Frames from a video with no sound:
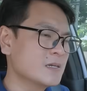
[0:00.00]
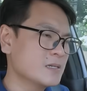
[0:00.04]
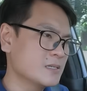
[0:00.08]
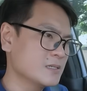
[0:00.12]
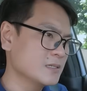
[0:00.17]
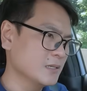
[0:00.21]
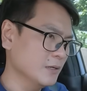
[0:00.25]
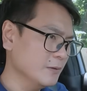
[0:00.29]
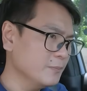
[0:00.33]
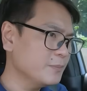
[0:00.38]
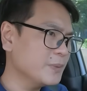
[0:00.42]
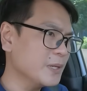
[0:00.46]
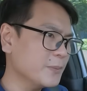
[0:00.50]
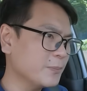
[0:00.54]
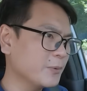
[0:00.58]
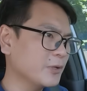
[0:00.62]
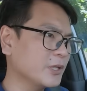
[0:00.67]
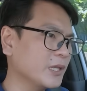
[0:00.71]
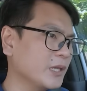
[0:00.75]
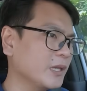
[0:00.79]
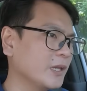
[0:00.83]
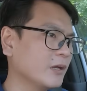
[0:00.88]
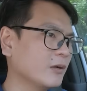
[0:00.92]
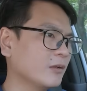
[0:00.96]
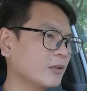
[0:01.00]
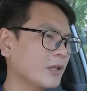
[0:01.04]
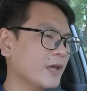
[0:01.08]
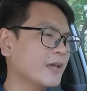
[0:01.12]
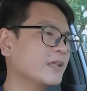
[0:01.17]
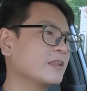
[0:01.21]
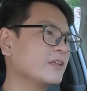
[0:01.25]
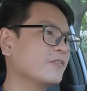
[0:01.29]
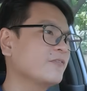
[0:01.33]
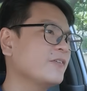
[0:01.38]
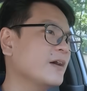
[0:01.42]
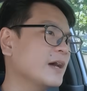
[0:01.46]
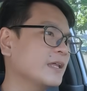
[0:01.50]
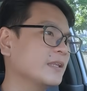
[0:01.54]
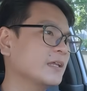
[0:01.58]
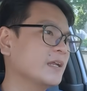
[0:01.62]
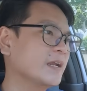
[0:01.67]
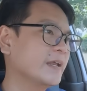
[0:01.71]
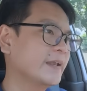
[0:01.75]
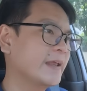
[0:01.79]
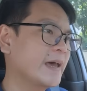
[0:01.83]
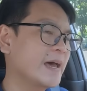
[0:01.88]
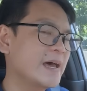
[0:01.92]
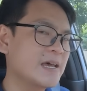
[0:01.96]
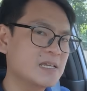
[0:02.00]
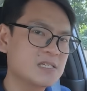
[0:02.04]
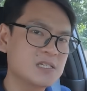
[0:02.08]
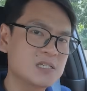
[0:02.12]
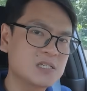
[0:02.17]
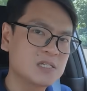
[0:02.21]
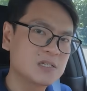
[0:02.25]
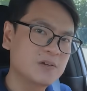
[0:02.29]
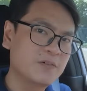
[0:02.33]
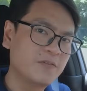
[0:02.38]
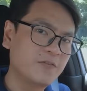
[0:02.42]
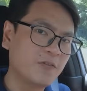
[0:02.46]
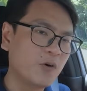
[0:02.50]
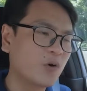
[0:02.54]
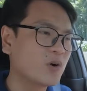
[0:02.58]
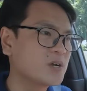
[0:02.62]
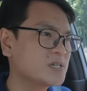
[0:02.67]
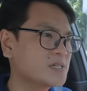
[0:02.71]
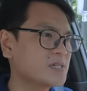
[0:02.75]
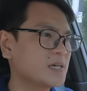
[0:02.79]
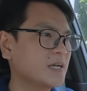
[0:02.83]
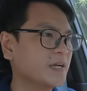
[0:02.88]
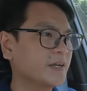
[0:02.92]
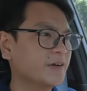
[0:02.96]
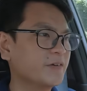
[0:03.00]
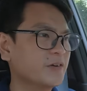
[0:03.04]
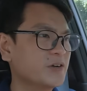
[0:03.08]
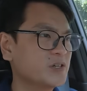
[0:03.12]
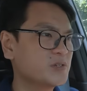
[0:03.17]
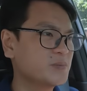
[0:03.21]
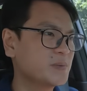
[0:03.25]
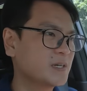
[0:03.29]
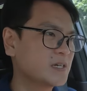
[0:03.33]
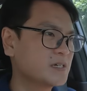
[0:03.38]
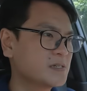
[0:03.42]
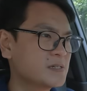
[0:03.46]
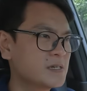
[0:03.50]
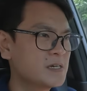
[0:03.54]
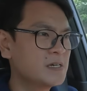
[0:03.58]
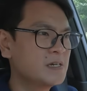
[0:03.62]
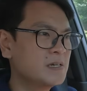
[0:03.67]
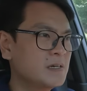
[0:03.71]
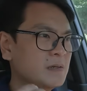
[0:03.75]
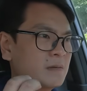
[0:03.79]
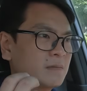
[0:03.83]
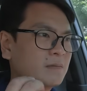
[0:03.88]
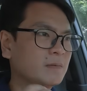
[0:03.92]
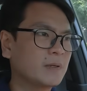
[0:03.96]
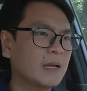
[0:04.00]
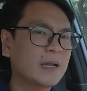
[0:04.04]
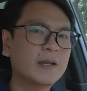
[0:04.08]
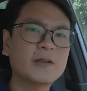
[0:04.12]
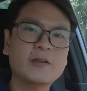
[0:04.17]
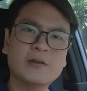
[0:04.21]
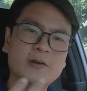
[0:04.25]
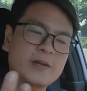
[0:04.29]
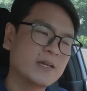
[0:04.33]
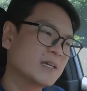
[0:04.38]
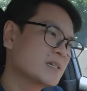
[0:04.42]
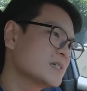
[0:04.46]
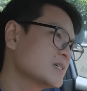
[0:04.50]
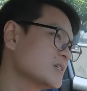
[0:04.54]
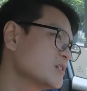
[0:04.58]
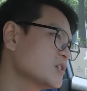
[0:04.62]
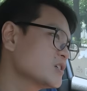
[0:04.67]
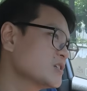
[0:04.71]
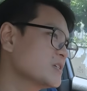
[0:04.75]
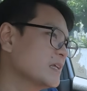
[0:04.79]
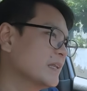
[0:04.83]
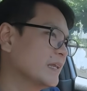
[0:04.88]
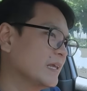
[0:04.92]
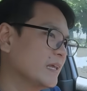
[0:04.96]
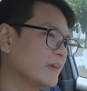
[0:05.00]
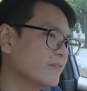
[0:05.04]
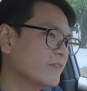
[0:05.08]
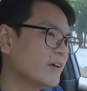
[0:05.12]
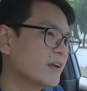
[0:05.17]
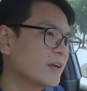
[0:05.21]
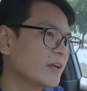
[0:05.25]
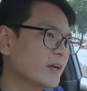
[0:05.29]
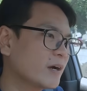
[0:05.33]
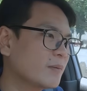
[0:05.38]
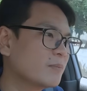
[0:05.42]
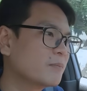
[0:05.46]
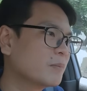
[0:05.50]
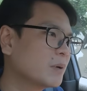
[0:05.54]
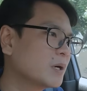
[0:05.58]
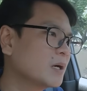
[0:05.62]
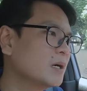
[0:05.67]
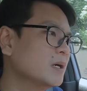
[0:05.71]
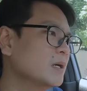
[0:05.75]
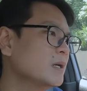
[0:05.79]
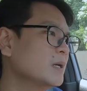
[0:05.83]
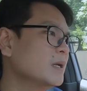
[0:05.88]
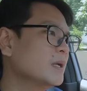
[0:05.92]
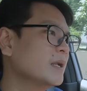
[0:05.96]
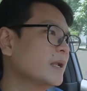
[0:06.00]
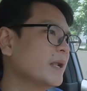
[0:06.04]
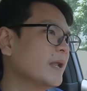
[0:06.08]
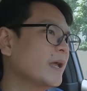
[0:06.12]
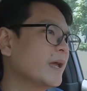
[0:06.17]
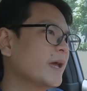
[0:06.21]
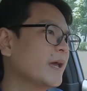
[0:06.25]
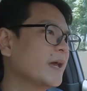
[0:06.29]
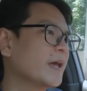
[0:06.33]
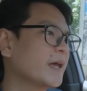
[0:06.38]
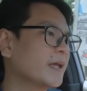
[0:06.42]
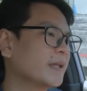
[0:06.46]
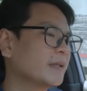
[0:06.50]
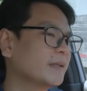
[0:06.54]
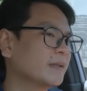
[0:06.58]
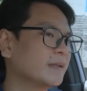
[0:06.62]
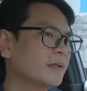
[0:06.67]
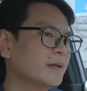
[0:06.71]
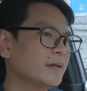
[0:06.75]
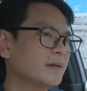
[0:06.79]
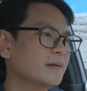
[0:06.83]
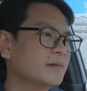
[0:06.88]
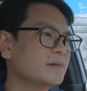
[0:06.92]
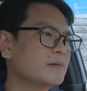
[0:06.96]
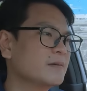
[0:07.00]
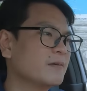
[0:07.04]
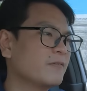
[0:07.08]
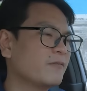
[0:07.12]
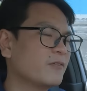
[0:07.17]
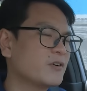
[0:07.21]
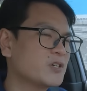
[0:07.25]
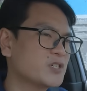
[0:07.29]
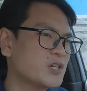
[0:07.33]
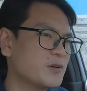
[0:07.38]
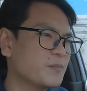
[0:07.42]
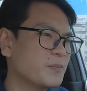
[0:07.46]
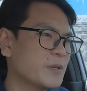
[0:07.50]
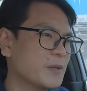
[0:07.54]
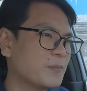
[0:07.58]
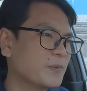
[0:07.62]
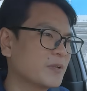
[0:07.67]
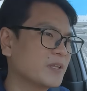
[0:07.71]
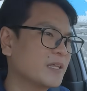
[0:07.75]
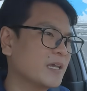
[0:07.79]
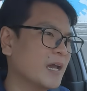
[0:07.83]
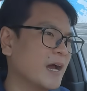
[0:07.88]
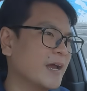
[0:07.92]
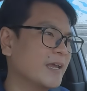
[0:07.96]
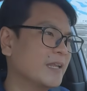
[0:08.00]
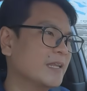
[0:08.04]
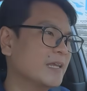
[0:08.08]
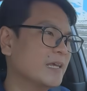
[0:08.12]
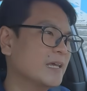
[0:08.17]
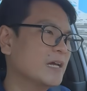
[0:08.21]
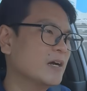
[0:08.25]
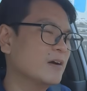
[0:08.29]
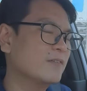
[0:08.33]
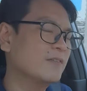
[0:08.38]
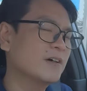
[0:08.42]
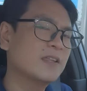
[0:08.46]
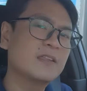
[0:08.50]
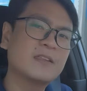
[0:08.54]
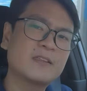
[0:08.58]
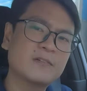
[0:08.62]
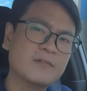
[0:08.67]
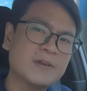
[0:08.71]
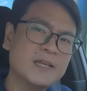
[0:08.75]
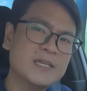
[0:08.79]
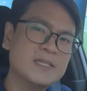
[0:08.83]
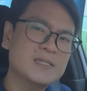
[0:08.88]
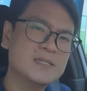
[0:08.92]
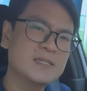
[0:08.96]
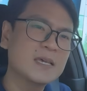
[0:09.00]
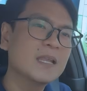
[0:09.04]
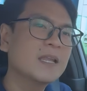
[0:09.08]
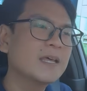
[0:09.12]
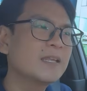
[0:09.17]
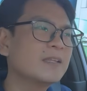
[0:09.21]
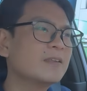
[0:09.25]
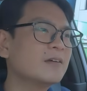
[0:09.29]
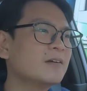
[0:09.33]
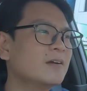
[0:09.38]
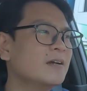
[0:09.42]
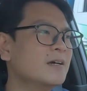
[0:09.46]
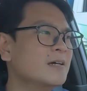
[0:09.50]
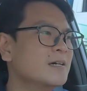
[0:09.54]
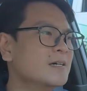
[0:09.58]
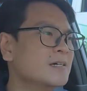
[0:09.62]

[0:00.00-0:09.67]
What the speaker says: Some people here like the fact that it has 4 cylinders because, I don't know, I guess it's just an even number. And for some people, the idea of a 3-cylinder